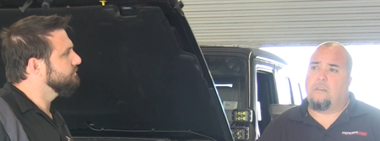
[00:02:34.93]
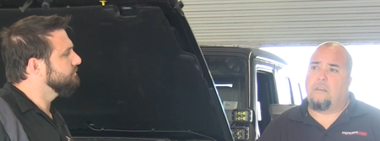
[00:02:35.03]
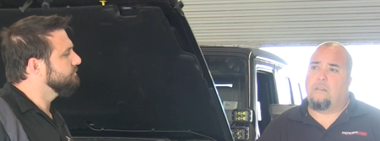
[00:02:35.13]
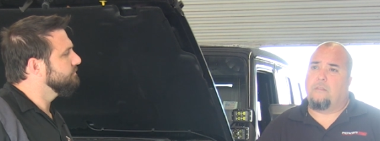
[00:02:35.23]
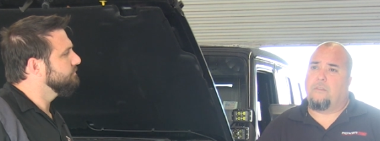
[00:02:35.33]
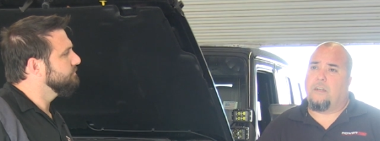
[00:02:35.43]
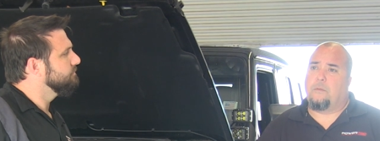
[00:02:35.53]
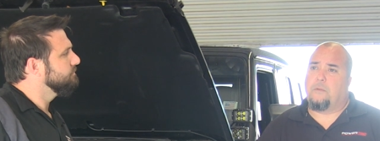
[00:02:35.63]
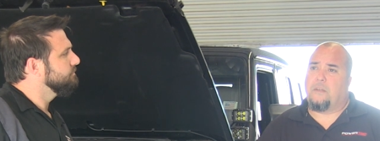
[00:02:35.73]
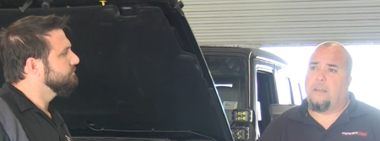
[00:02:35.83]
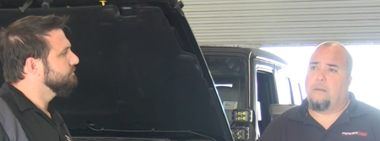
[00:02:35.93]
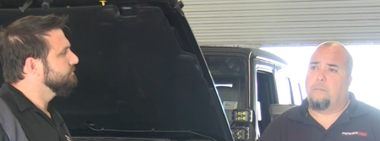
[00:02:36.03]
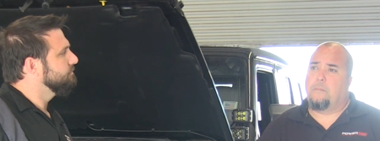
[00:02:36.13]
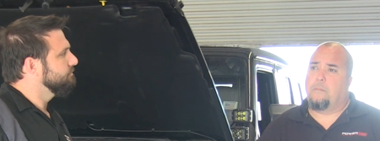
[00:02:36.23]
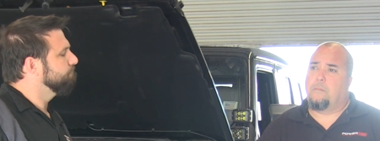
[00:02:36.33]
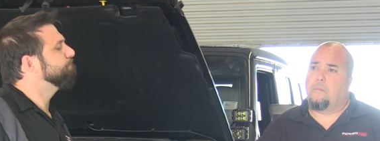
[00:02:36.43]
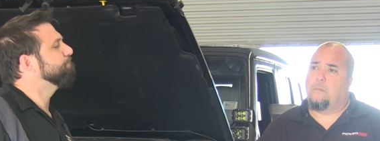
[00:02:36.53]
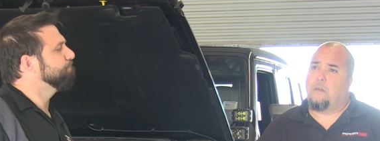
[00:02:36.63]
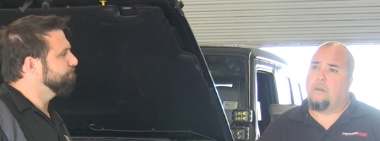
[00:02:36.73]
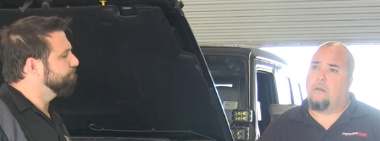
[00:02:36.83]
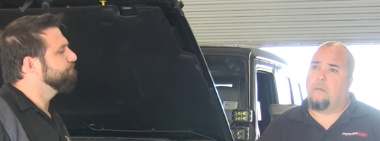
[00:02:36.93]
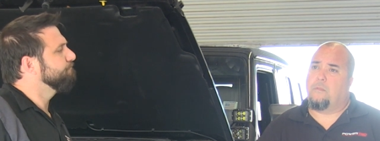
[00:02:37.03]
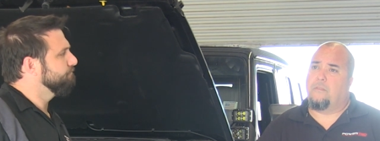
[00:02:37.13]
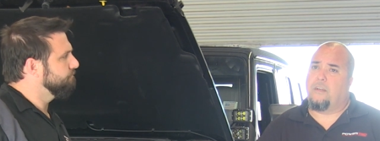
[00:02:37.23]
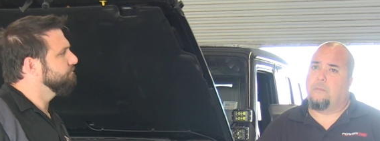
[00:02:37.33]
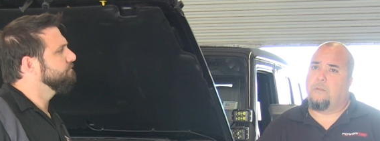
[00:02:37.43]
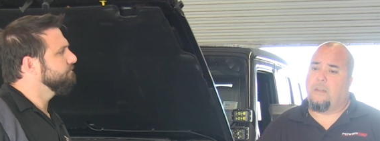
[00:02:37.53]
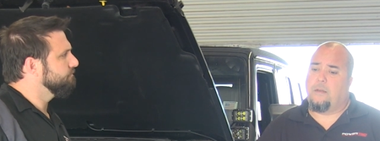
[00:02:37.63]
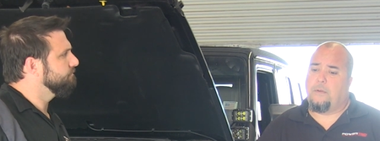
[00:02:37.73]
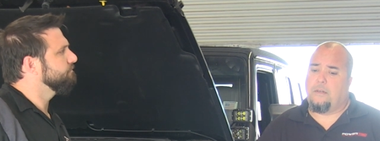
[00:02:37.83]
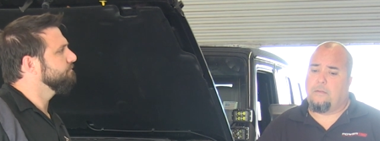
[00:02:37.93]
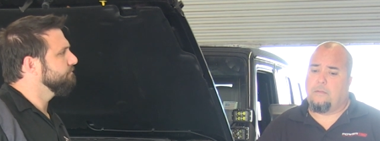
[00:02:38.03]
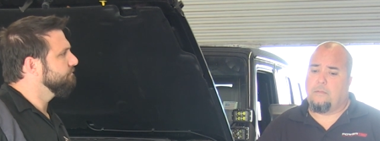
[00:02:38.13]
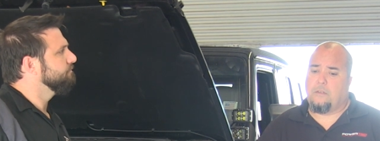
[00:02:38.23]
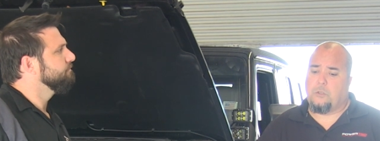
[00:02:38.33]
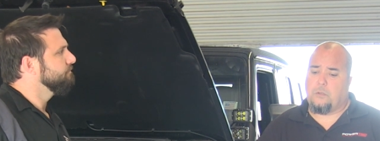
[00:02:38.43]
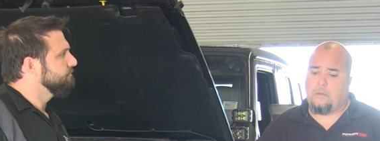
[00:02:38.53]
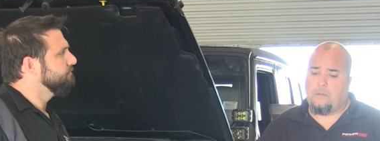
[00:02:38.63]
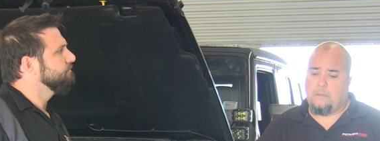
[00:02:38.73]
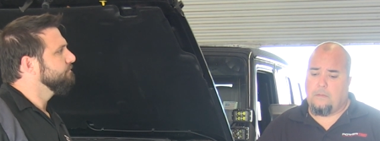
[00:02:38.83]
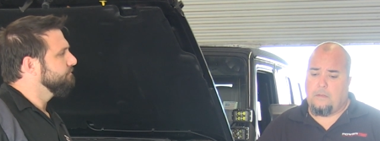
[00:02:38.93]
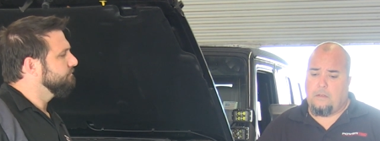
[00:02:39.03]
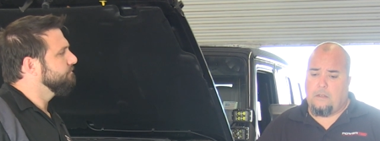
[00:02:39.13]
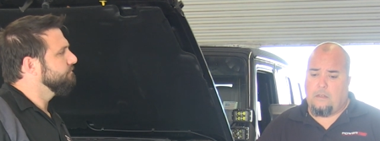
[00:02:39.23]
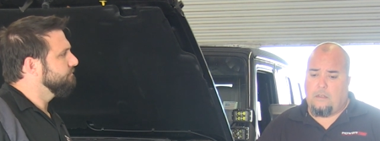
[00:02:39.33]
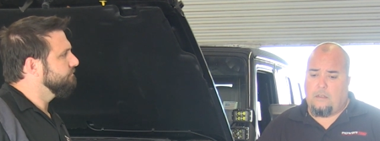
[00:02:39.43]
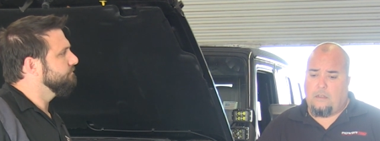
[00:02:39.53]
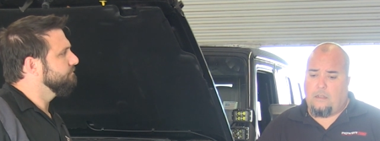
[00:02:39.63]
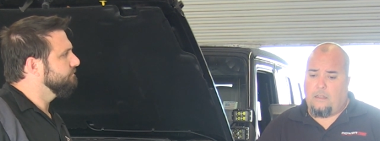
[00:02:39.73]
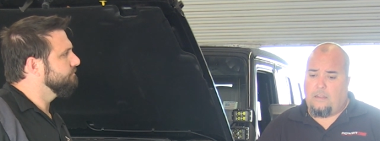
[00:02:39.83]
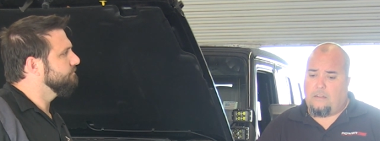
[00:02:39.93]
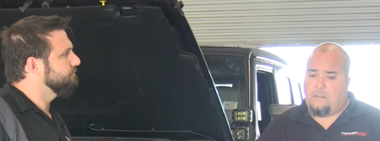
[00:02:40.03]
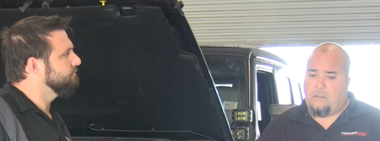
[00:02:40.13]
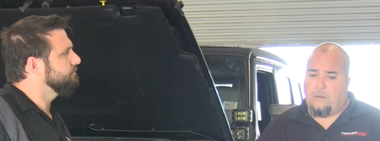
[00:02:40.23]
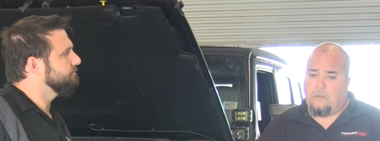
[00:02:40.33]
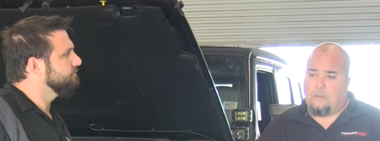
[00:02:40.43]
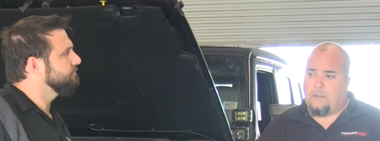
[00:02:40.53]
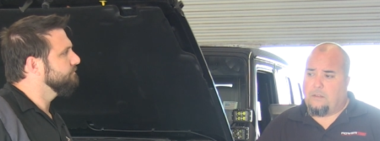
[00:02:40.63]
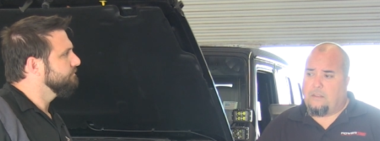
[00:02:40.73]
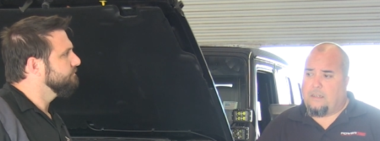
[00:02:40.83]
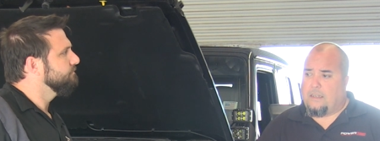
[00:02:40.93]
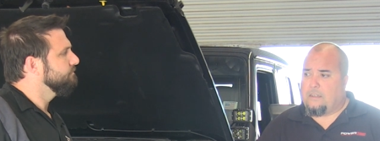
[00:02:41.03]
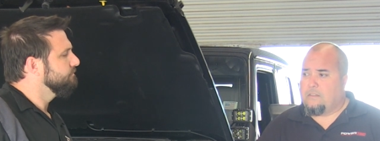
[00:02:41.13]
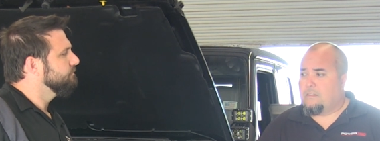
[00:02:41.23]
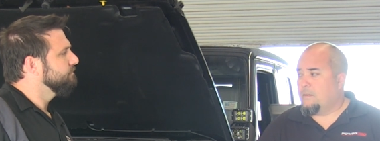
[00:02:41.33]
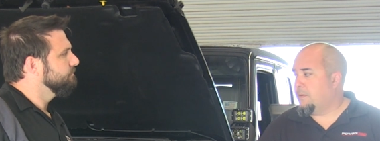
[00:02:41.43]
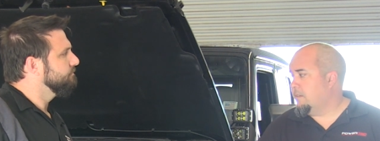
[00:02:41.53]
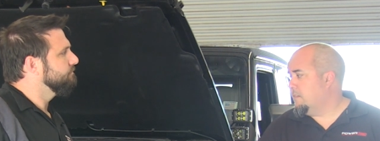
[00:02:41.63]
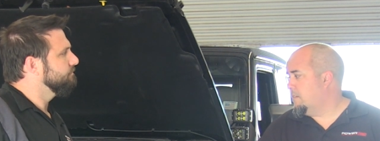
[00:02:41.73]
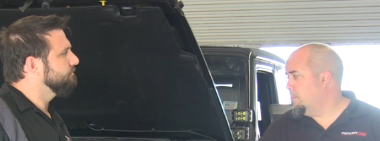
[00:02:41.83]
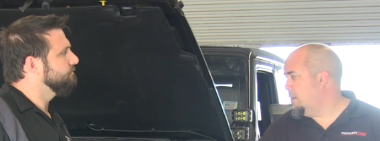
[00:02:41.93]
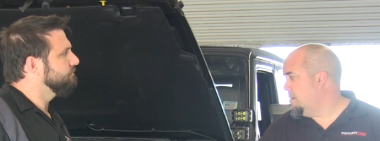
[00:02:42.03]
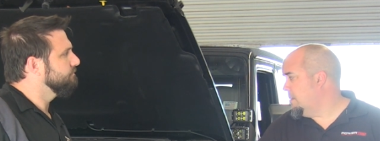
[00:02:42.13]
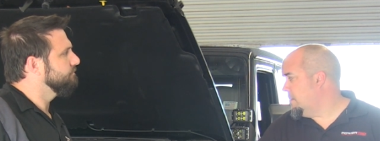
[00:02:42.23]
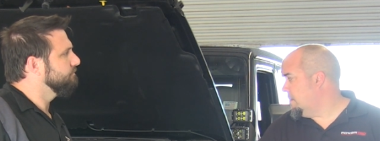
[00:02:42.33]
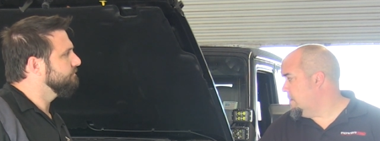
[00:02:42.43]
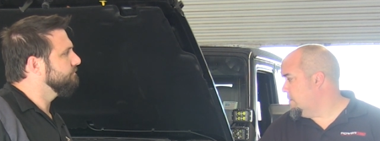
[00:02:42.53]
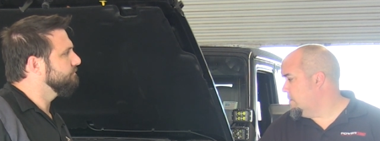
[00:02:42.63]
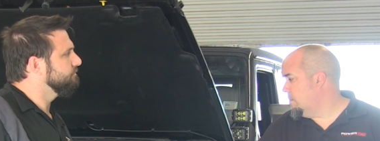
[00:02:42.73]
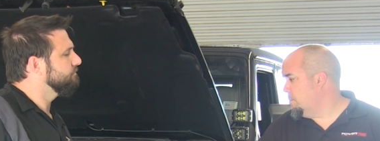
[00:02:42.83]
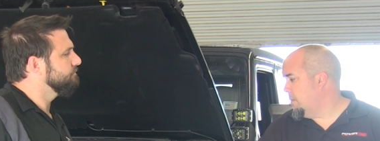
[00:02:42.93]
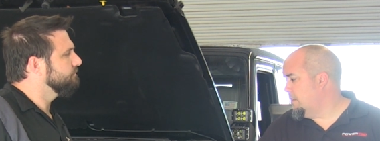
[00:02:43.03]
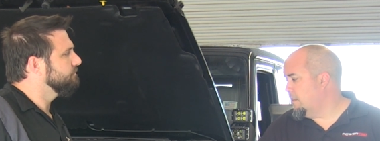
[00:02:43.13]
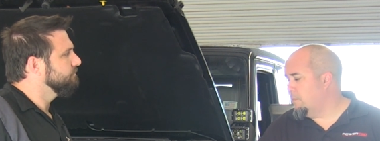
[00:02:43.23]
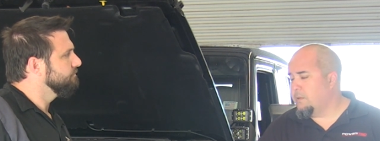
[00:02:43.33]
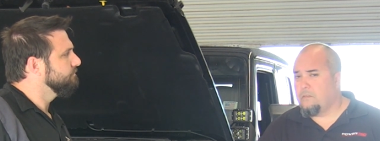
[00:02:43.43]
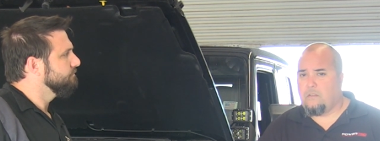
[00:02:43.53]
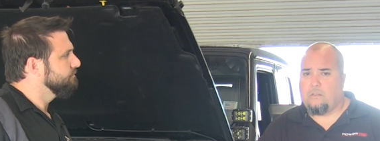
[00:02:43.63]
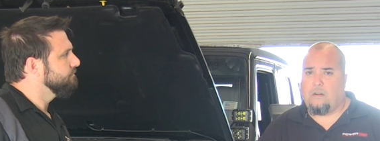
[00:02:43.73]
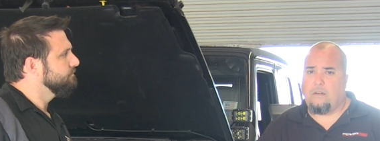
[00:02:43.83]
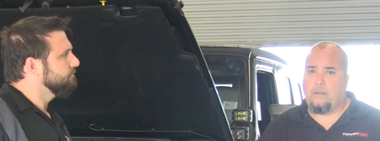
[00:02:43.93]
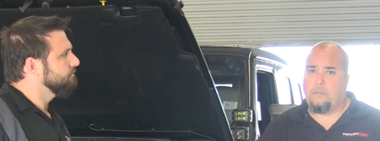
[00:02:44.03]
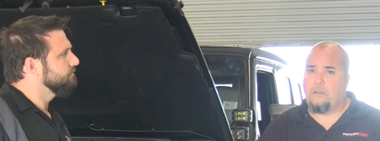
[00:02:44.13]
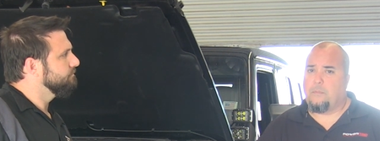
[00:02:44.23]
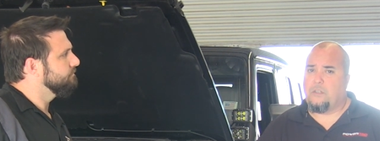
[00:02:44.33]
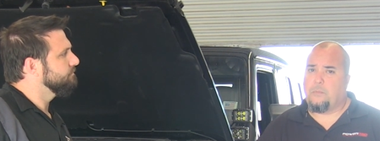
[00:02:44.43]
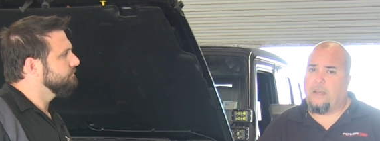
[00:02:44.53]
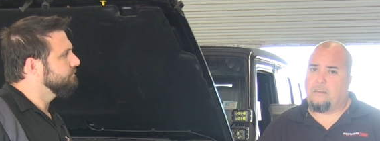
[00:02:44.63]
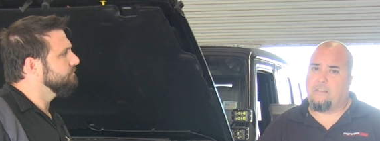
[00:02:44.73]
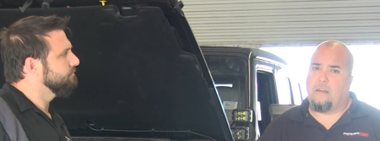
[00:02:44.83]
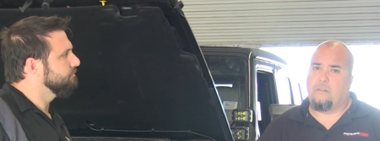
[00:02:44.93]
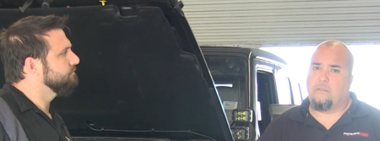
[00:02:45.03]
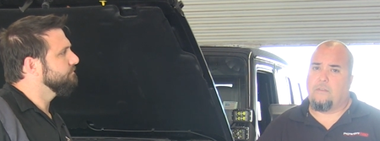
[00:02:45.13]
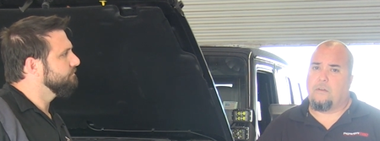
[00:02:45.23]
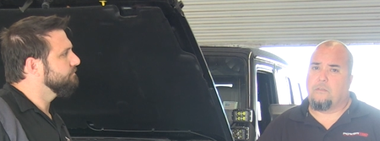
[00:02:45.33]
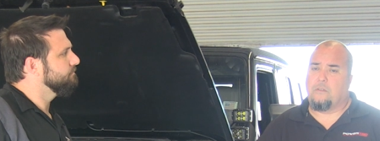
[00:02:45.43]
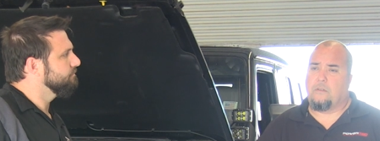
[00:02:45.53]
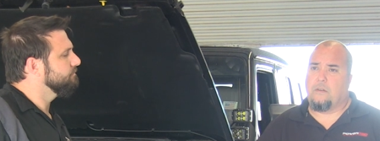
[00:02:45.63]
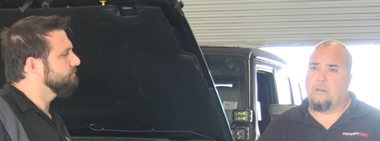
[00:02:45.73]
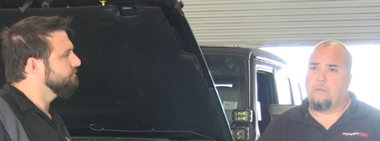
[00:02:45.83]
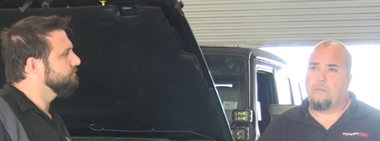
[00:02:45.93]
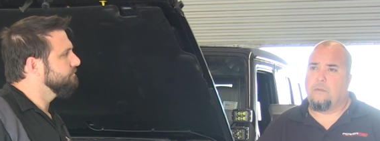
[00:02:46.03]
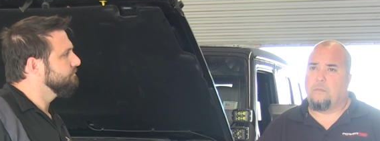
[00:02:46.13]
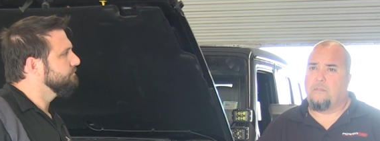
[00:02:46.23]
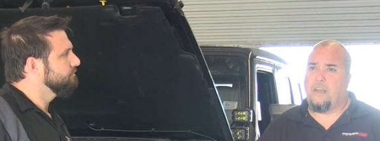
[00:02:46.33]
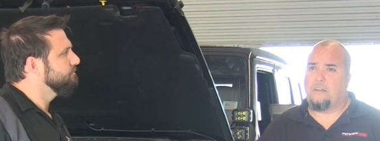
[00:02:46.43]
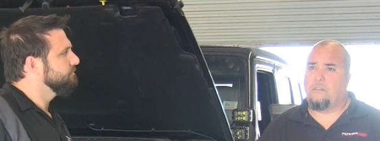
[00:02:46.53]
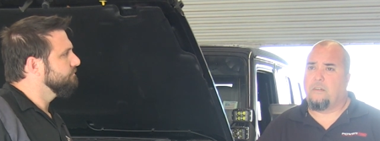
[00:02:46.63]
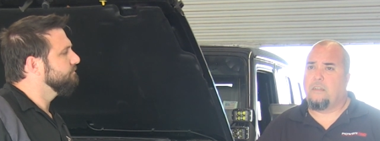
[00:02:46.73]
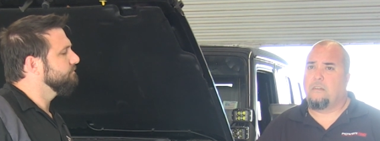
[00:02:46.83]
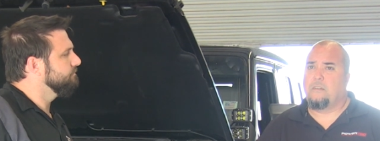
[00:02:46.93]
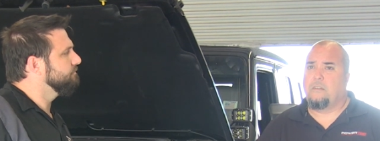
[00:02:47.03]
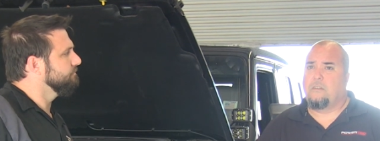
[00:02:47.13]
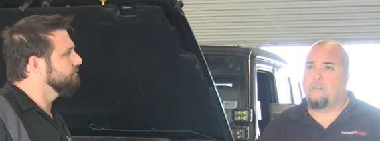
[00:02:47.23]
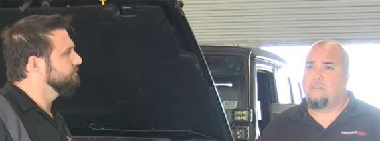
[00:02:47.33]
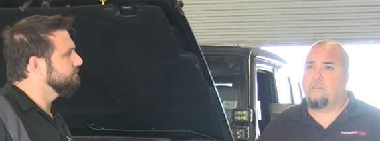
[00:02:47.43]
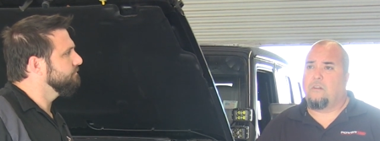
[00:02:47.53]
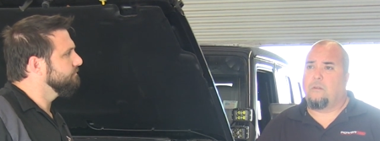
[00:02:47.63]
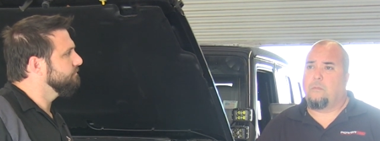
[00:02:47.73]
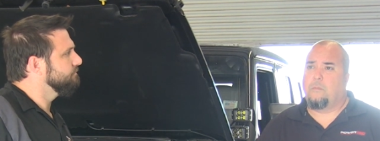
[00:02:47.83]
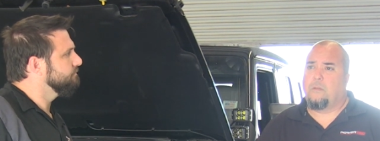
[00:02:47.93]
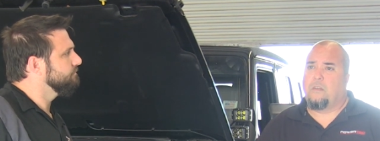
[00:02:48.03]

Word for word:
Speaker 1: in the variable cam, um, the variable cam angle control. That's the only real thing I can see because being that the being that the boost is already pretty much maxed out as far as it'll go from the factory. Mm -hmm. So